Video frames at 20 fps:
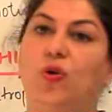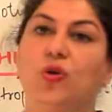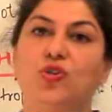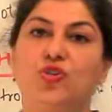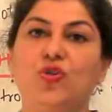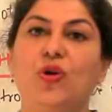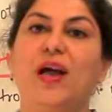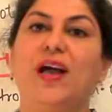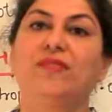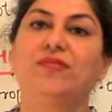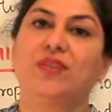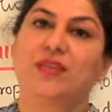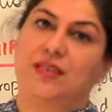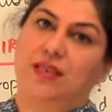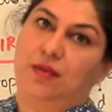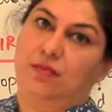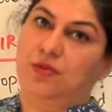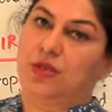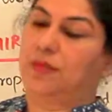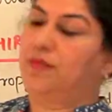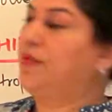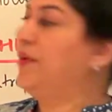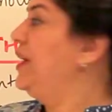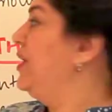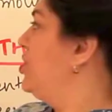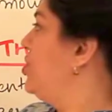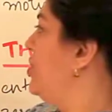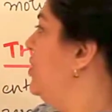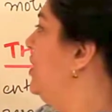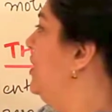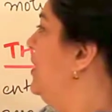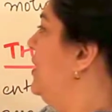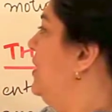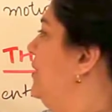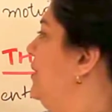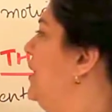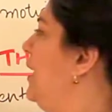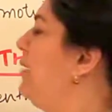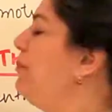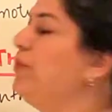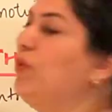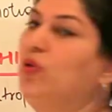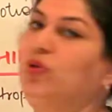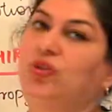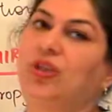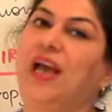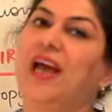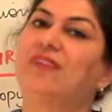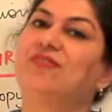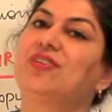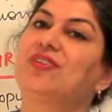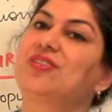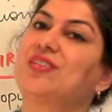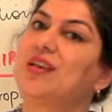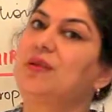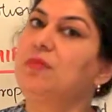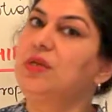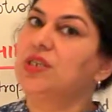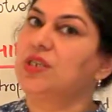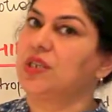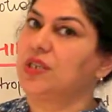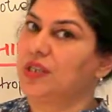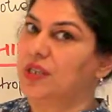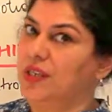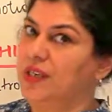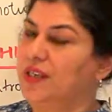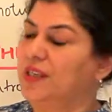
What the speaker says: also have the same temperature, they both have the same internal